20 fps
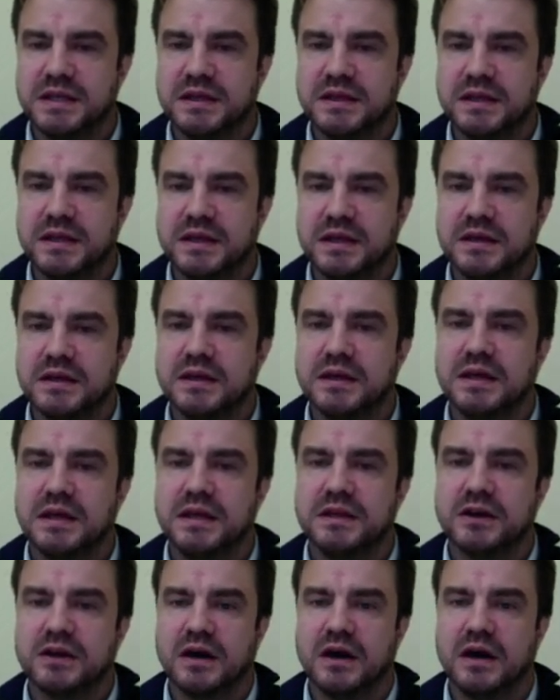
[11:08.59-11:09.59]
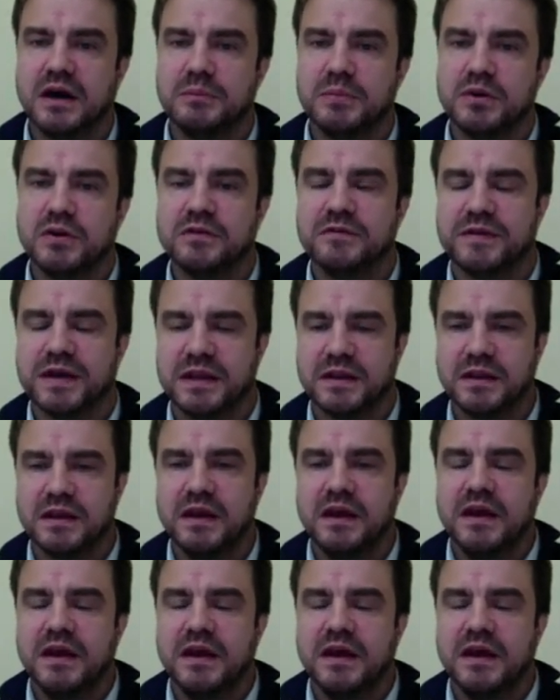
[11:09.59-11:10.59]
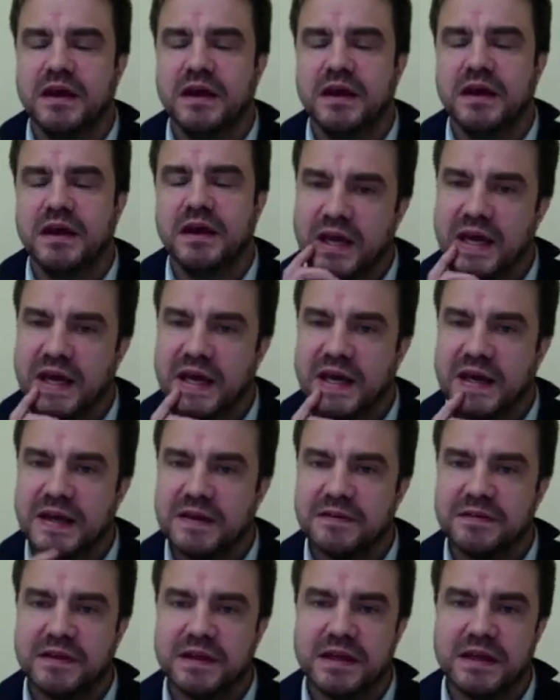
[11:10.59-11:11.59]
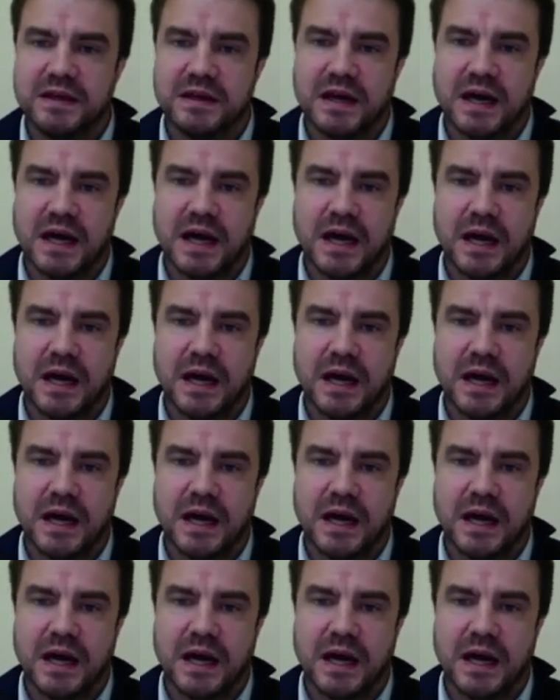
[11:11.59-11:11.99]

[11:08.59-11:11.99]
in the couple, that again the